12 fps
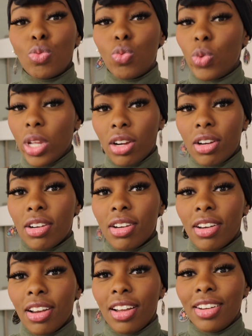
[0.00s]
weird,
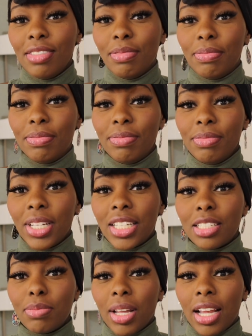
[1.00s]

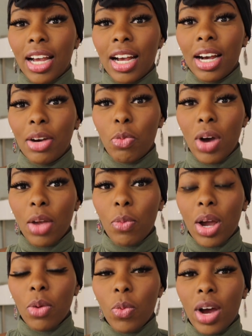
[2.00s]
because I'm like, why
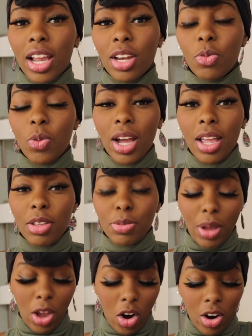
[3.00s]
is
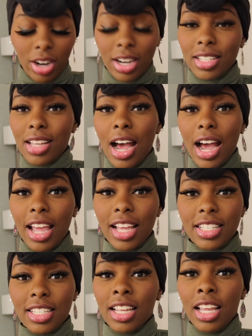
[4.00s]
my heart as high
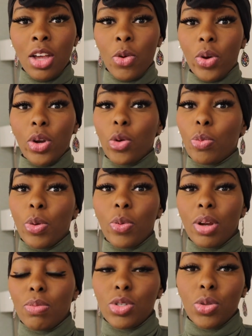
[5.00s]
as when it would be
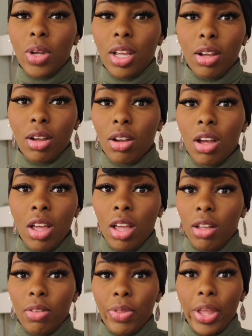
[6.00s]
when I'm doing
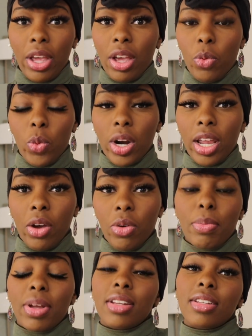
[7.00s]
like a
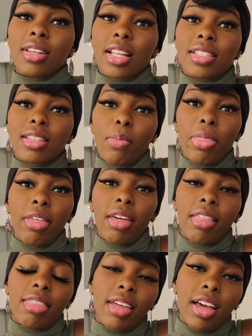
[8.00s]
workout, but that's
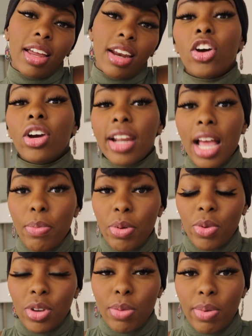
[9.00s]
something that could
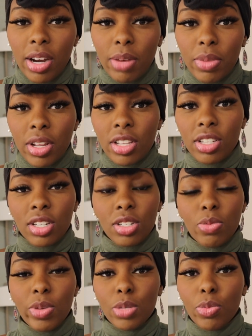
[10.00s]
happen when you're pregnant because there's
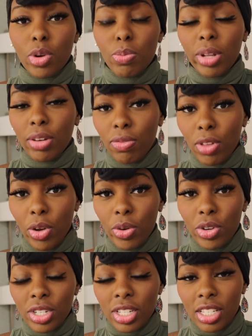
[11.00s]
so much more blood flow
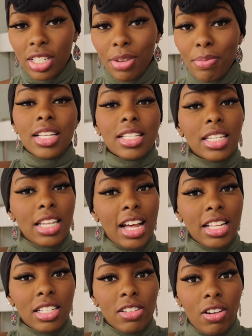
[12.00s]
in your system. It doesn't
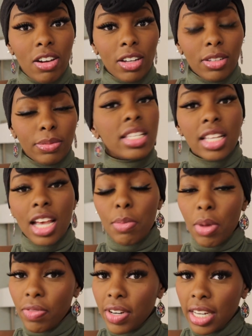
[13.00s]
last long, doesn't
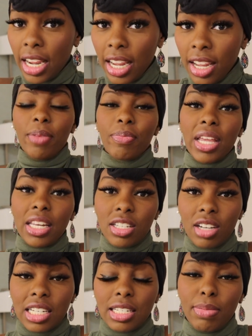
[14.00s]
come every day. I did
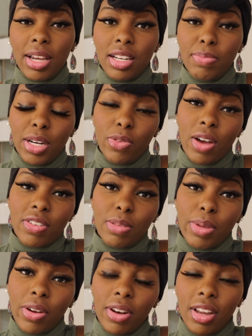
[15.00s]
talk to my midwives
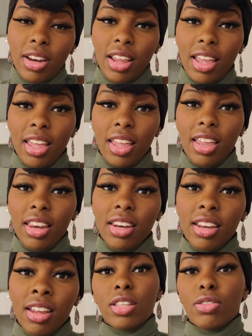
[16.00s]
about it, and
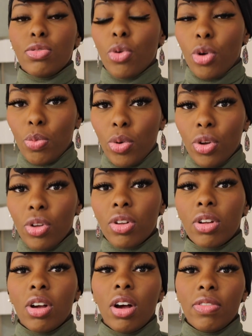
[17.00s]
it's
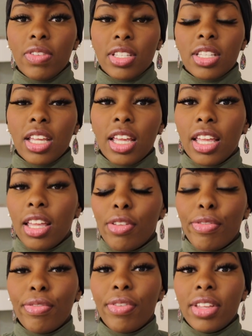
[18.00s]
normal. Obviously,
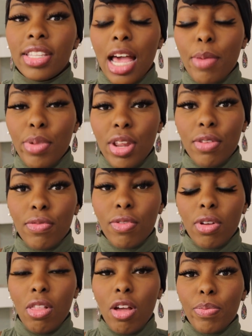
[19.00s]
if it's happening
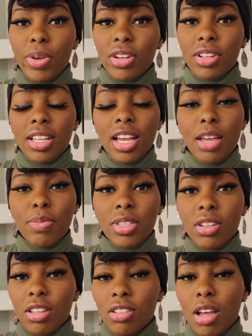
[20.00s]
for a long period of time,
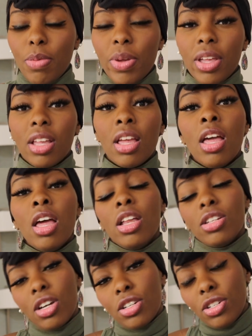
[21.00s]
it's not stopping.
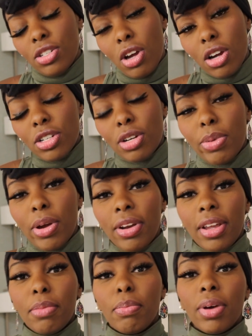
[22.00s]
Talk to your doctor about
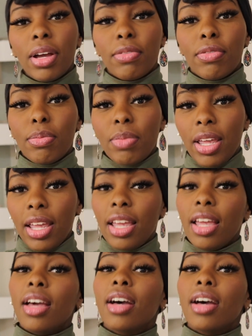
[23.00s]
it, but for me,